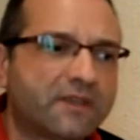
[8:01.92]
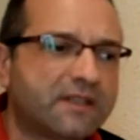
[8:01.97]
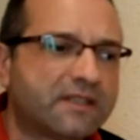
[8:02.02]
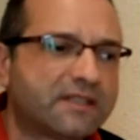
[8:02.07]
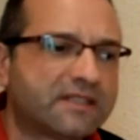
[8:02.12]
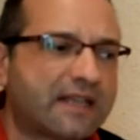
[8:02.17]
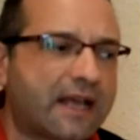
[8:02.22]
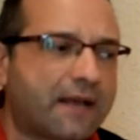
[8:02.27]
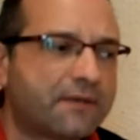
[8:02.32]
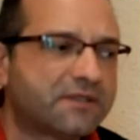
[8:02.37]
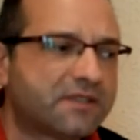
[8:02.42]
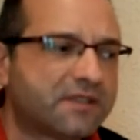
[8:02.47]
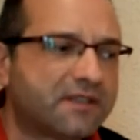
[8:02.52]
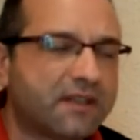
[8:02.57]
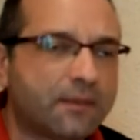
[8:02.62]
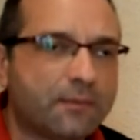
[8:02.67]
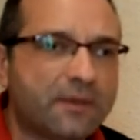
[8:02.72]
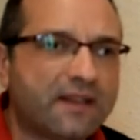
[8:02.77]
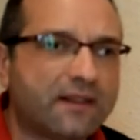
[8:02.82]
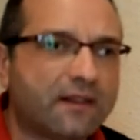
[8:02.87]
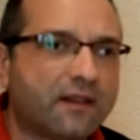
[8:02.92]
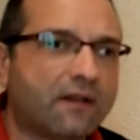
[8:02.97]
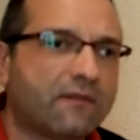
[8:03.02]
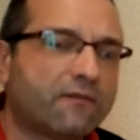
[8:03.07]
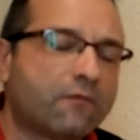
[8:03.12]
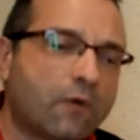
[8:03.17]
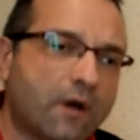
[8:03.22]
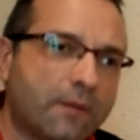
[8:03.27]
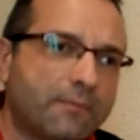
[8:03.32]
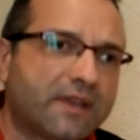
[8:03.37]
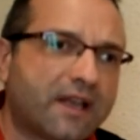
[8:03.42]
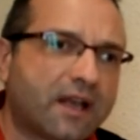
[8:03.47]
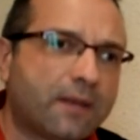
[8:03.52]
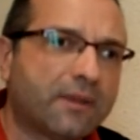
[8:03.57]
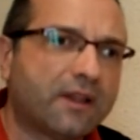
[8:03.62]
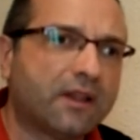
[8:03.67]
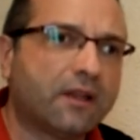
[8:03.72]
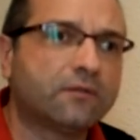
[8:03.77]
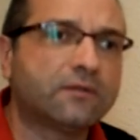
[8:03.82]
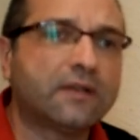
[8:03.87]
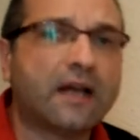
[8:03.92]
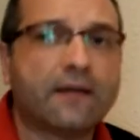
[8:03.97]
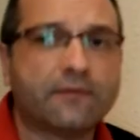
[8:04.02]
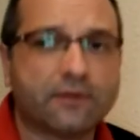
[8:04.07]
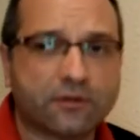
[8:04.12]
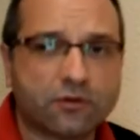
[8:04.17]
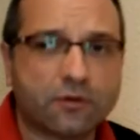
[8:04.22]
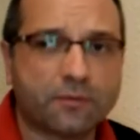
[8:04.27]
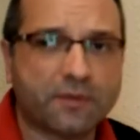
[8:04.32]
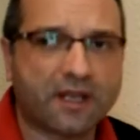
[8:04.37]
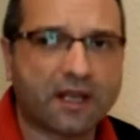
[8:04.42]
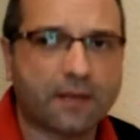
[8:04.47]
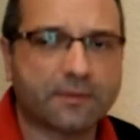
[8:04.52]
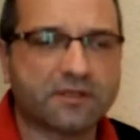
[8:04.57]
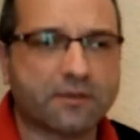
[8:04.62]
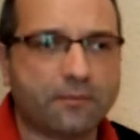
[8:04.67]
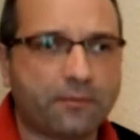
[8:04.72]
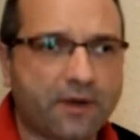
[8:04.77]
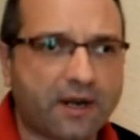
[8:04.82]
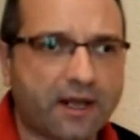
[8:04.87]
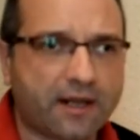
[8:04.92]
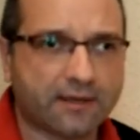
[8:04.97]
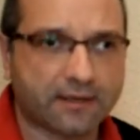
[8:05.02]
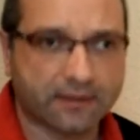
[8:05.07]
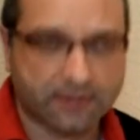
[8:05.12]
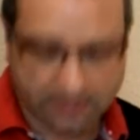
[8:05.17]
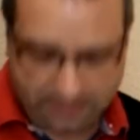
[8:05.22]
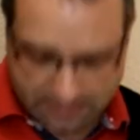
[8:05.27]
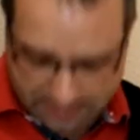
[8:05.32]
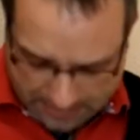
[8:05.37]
sounds in the middle of 1 pickup alone and the 2 pickups in parallel.